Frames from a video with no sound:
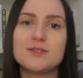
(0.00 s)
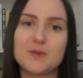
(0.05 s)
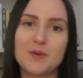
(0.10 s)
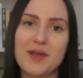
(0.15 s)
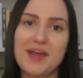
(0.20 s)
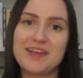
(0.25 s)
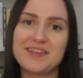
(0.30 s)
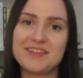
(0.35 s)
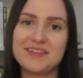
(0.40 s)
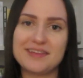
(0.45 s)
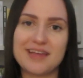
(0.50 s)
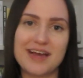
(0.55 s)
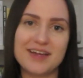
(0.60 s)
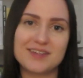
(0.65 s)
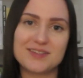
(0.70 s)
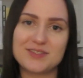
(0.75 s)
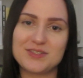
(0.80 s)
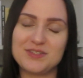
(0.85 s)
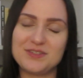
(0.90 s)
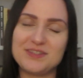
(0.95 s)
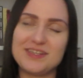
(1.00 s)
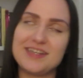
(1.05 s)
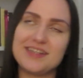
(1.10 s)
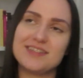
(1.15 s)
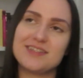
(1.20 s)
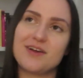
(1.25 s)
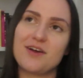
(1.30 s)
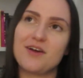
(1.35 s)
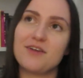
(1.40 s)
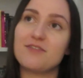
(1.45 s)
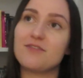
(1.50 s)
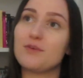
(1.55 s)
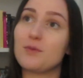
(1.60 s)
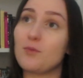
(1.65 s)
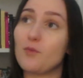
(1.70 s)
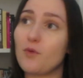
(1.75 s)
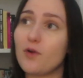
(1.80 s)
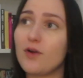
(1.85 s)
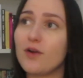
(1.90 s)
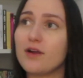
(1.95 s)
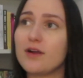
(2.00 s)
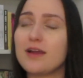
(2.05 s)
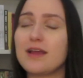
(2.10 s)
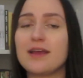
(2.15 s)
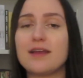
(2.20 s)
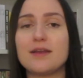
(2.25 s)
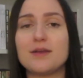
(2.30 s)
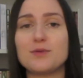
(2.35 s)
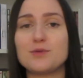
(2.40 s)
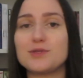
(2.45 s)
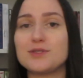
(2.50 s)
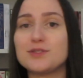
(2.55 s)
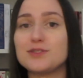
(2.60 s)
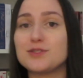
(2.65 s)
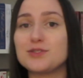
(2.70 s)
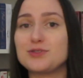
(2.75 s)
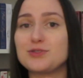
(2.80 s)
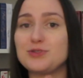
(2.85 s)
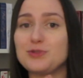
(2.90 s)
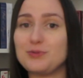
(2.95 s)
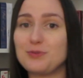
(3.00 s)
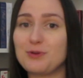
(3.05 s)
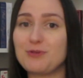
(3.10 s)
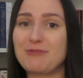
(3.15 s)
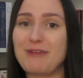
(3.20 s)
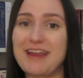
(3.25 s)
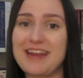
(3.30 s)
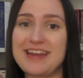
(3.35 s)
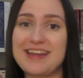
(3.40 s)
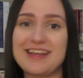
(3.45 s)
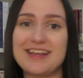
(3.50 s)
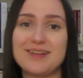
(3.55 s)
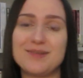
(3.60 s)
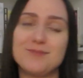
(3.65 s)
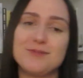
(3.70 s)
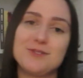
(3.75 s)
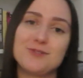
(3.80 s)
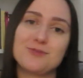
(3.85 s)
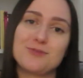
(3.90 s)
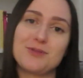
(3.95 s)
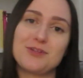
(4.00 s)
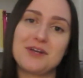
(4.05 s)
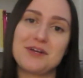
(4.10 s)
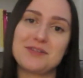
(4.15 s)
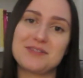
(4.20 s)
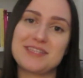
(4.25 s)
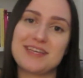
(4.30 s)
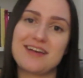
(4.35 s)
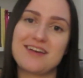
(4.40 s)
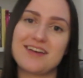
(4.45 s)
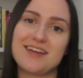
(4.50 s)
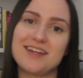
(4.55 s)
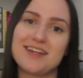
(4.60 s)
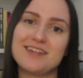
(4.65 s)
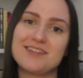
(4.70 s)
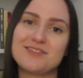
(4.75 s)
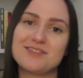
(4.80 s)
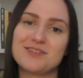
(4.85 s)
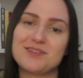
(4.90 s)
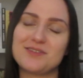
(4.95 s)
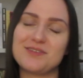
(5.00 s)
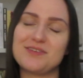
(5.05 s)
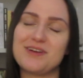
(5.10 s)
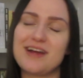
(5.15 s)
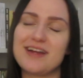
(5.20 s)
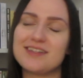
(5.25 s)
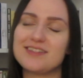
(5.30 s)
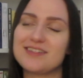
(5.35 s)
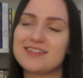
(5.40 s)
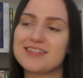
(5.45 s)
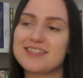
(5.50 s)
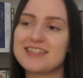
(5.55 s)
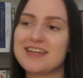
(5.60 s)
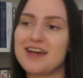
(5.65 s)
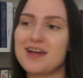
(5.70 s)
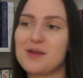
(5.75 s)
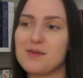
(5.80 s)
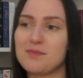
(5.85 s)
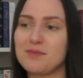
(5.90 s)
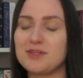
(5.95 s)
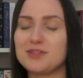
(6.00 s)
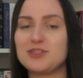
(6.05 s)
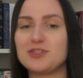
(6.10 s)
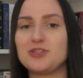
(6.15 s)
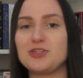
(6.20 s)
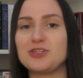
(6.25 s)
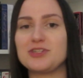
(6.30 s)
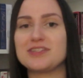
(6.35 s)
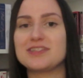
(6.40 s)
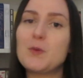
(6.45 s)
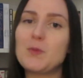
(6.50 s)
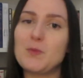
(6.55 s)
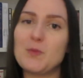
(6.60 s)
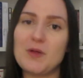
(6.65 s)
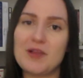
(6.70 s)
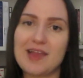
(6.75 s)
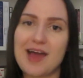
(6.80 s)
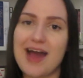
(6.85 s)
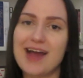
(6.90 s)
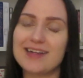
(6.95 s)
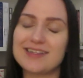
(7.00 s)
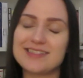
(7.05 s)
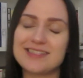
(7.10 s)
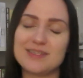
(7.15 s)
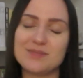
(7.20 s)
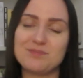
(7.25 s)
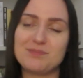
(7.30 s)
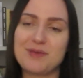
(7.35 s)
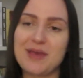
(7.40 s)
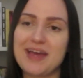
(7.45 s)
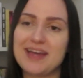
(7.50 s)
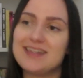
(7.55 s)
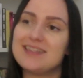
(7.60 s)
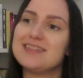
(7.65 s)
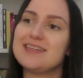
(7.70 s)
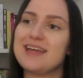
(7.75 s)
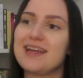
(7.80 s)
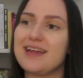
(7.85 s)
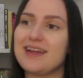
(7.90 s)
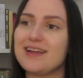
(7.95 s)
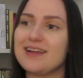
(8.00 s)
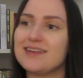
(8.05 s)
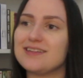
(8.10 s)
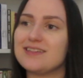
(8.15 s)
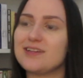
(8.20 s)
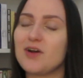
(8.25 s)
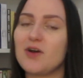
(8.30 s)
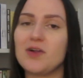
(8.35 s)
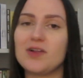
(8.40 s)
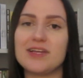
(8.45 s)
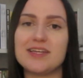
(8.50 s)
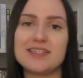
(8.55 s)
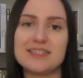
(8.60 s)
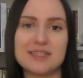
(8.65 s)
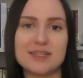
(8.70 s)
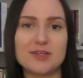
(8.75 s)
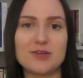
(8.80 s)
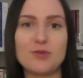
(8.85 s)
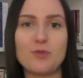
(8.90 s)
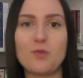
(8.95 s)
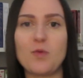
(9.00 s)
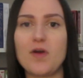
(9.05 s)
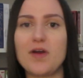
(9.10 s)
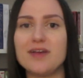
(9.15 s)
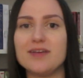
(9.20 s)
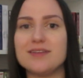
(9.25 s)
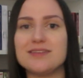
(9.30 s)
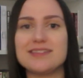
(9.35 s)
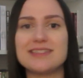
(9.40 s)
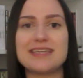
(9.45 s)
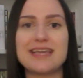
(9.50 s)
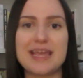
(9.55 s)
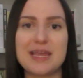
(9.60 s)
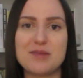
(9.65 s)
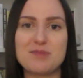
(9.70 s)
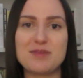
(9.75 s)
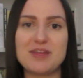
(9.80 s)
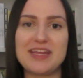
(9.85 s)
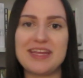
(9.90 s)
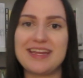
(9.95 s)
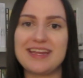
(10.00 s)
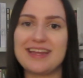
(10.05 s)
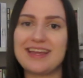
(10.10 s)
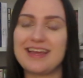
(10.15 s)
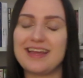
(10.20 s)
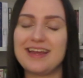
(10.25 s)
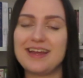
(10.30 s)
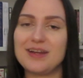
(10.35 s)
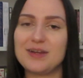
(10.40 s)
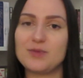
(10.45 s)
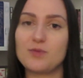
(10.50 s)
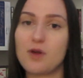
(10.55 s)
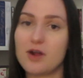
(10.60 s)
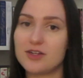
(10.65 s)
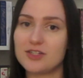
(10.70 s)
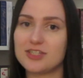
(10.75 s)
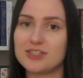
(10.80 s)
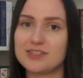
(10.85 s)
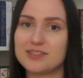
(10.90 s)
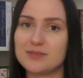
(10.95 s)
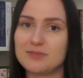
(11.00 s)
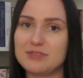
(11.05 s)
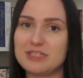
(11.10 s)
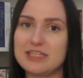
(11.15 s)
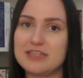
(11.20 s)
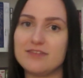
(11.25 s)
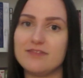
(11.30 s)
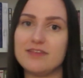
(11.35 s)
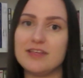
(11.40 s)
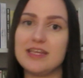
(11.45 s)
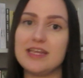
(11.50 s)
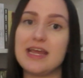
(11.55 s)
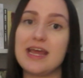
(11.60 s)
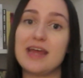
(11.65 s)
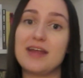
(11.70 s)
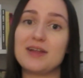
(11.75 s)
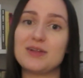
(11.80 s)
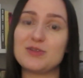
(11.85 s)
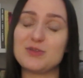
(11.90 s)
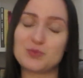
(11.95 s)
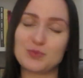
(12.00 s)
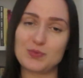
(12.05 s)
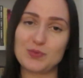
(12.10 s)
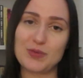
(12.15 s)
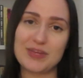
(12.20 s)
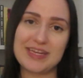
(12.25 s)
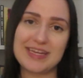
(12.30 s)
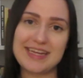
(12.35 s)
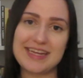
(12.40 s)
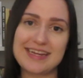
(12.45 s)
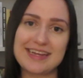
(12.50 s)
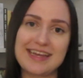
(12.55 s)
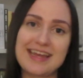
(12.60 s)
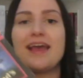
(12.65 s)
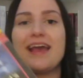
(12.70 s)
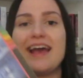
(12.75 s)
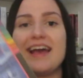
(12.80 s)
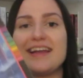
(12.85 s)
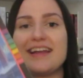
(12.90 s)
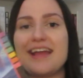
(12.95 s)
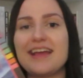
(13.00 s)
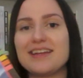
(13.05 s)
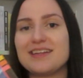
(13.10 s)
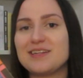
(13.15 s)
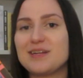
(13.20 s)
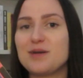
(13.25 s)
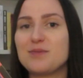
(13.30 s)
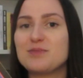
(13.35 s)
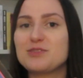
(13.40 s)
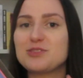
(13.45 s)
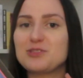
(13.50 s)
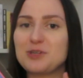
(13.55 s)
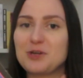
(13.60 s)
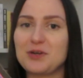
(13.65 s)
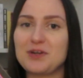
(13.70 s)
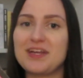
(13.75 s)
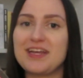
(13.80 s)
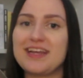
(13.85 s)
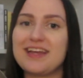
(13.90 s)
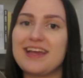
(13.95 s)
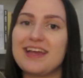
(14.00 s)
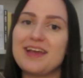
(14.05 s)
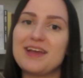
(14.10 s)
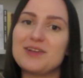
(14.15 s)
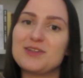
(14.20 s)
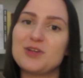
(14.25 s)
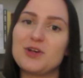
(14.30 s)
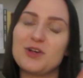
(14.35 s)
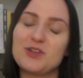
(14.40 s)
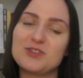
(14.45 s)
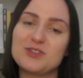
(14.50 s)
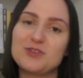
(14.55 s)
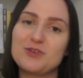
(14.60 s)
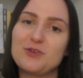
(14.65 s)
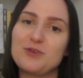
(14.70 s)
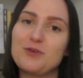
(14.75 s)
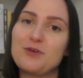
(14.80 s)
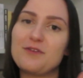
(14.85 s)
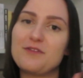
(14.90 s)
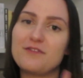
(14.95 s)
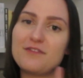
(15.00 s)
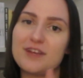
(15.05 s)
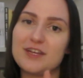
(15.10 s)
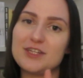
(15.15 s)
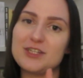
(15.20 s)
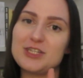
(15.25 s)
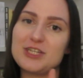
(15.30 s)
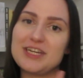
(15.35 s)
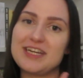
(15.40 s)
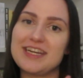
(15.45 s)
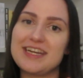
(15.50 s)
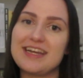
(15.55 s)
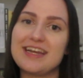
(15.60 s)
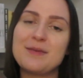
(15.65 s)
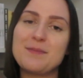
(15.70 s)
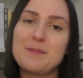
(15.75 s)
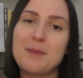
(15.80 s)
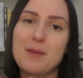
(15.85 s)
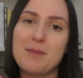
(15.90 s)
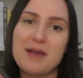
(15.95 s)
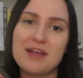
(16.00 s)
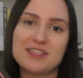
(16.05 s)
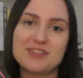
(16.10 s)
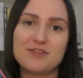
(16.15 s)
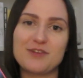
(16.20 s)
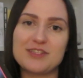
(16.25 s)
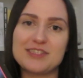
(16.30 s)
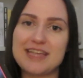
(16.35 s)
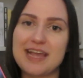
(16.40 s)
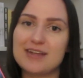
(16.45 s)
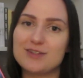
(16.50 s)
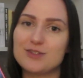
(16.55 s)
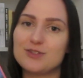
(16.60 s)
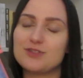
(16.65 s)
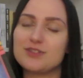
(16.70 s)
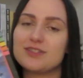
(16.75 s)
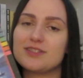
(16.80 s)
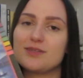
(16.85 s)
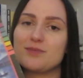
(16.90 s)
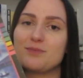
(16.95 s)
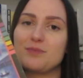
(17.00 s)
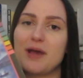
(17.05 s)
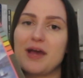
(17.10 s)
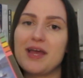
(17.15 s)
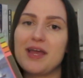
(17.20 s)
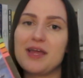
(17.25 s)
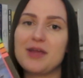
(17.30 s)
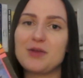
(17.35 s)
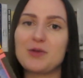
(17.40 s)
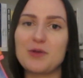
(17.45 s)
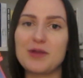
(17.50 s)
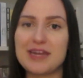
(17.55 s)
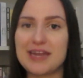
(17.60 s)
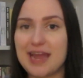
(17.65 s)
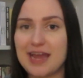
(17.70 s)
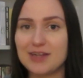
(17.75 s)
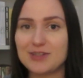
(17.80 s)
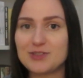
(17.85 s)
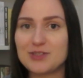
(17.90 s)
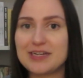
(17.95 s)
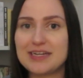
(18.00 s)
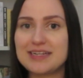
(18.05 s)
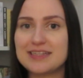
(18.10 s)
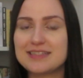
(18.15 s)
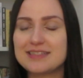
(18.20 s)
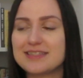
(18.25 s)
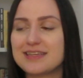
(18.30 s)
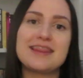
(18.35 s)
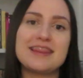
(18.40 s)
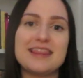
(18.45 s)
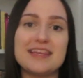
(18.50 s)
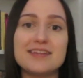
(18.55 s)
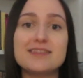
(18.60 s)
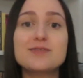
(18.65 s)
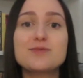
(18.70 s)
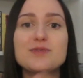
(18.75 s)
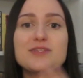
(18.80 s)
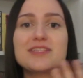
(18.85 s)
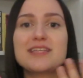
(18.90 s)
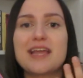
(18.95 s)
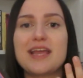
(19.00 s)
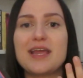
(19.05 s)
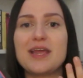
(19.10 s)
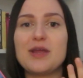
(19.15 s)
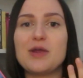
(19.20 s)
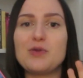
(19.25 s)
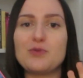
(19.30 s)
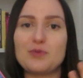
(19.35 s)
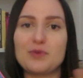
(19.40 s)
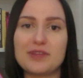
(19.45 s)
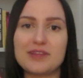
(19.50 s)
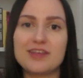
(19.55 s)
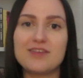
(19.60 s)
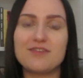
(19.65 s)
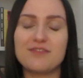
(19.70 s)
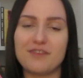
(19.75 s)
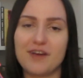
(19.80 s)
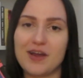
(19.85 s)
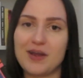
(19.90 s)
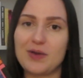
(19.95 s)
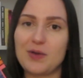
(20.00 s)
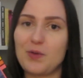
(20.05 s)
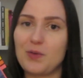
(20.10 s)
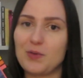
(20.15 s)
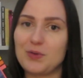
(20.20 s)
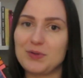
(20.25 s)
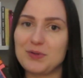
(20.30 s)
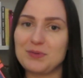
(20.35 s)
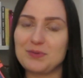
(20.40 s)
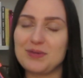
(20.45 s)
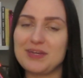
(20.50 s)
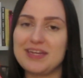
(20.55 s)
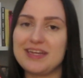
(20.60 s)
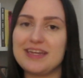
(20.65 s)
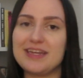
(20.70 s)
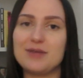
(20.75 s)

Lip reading: So I had the last 2 days off from work and it was super rainy and miserable outside, so I took the time to just relax in bed, and all I did was gaming and watching some TV and reading. And I ended up starting and also finishing My Best Friend's Exorcism by Grady Hendrix. This was a really fun horror read.